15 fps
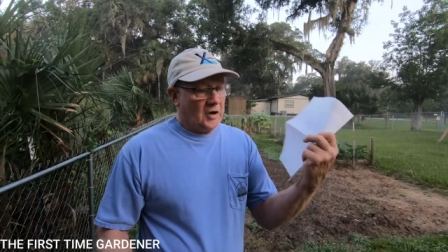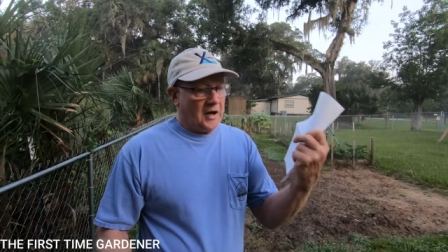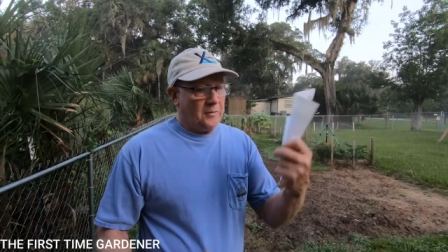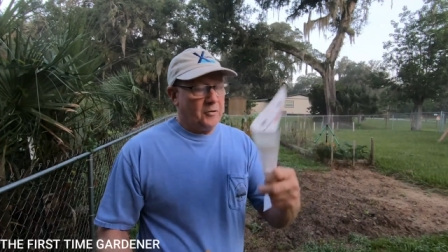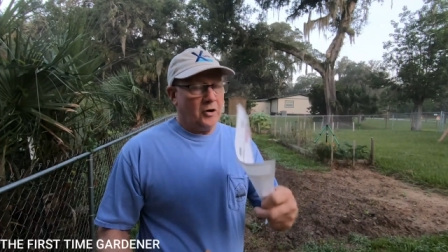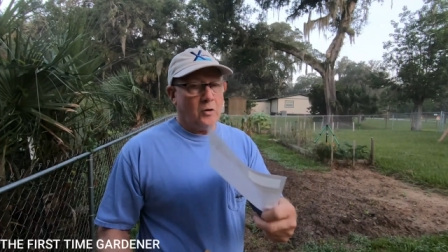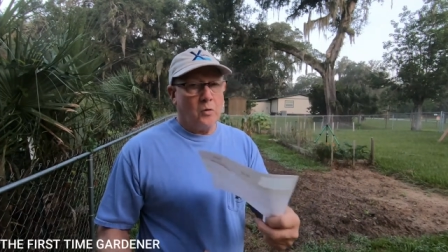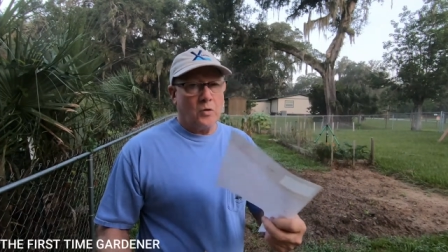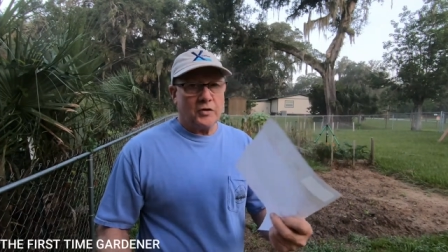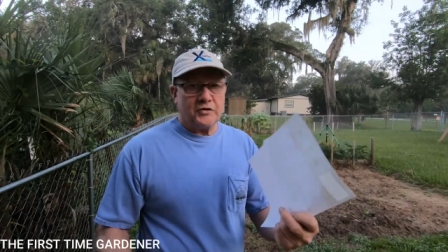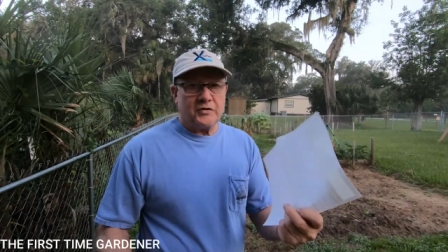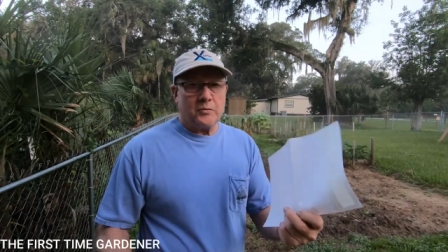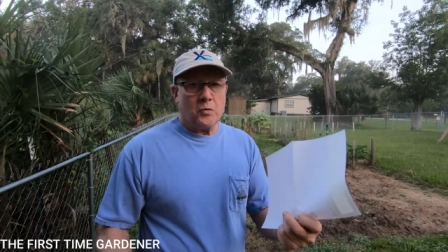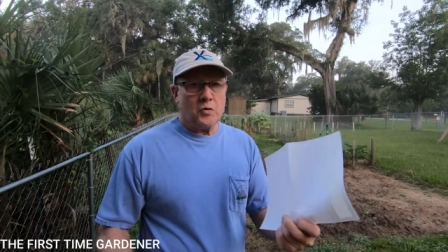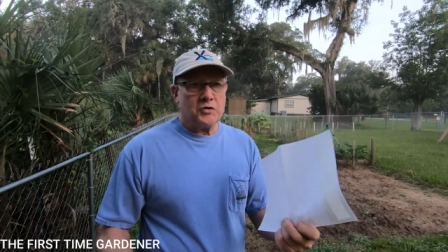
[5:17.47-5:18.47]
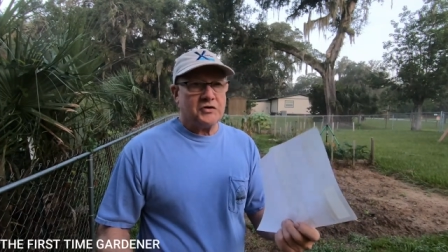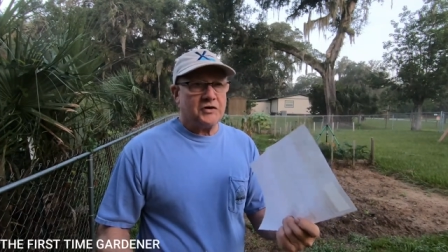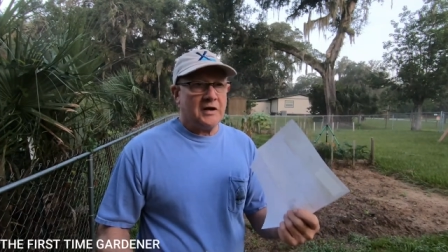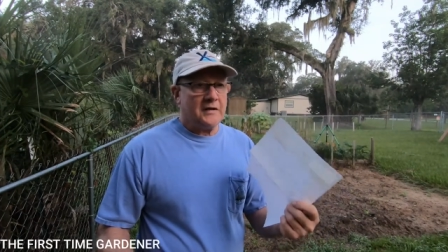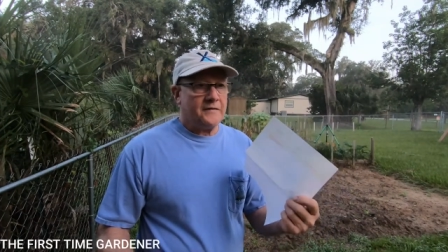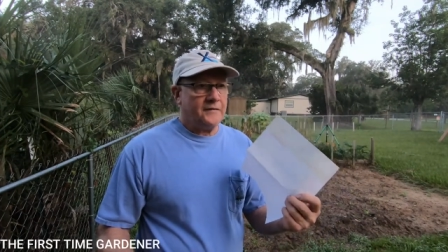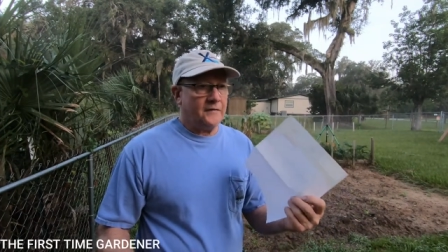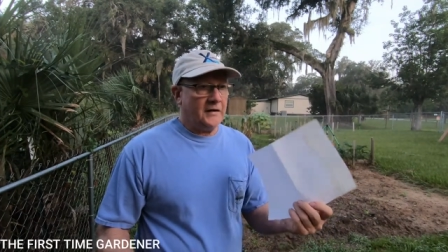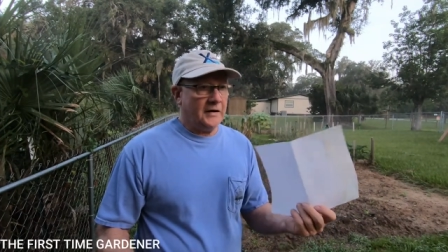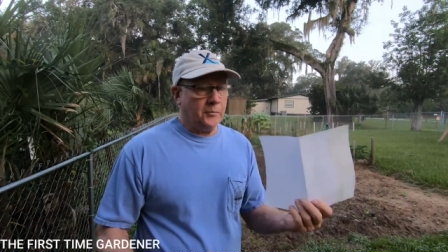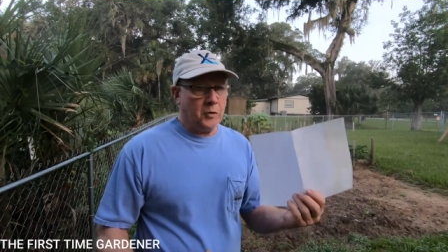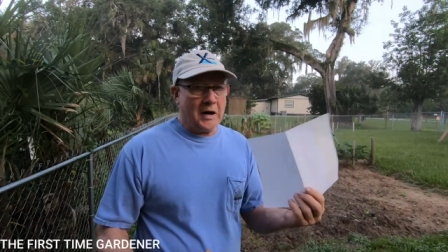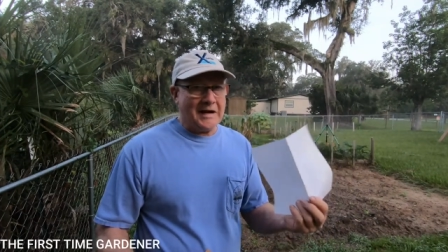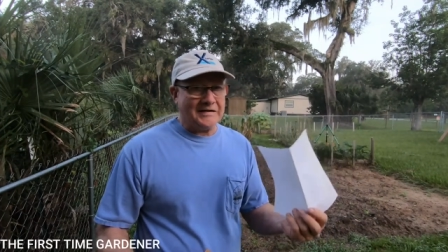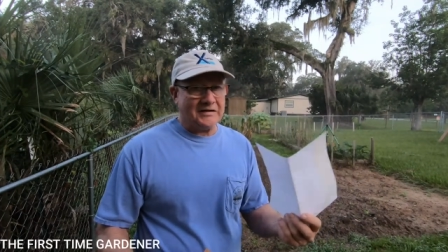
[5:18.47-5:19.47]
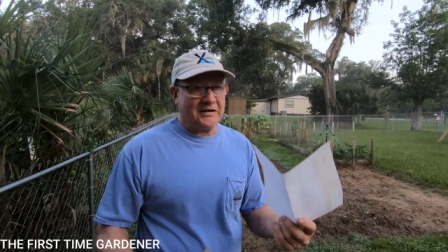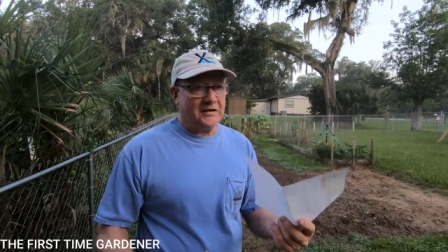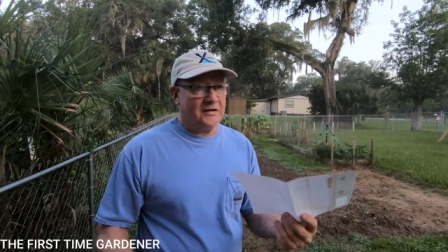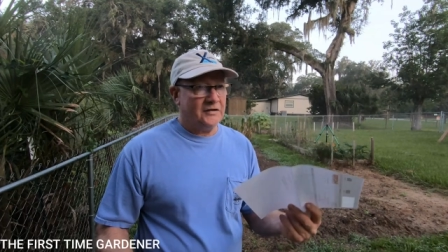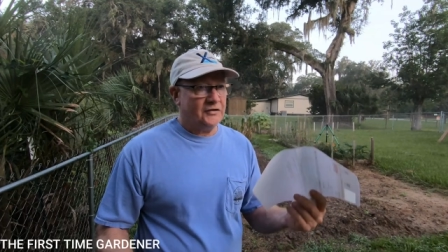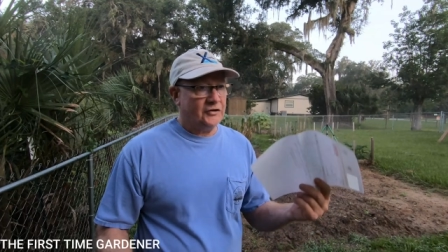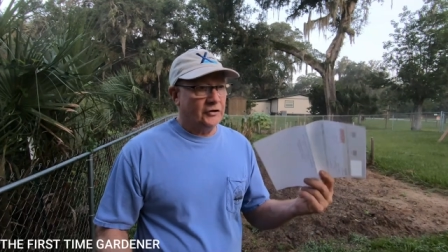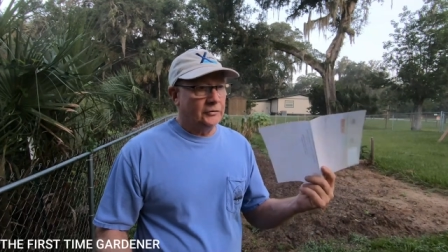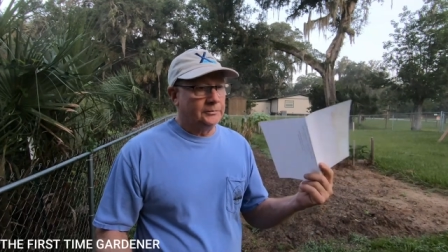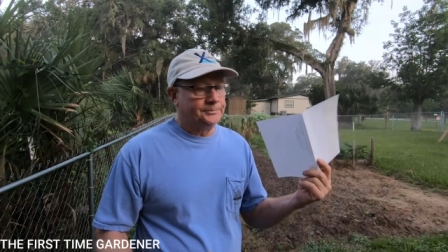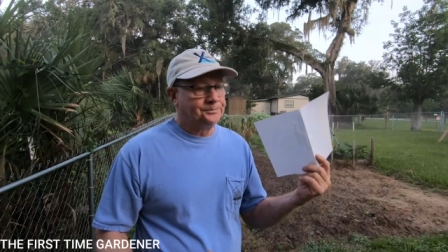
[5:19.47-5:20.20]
I'm going to order some more stuff like brassicas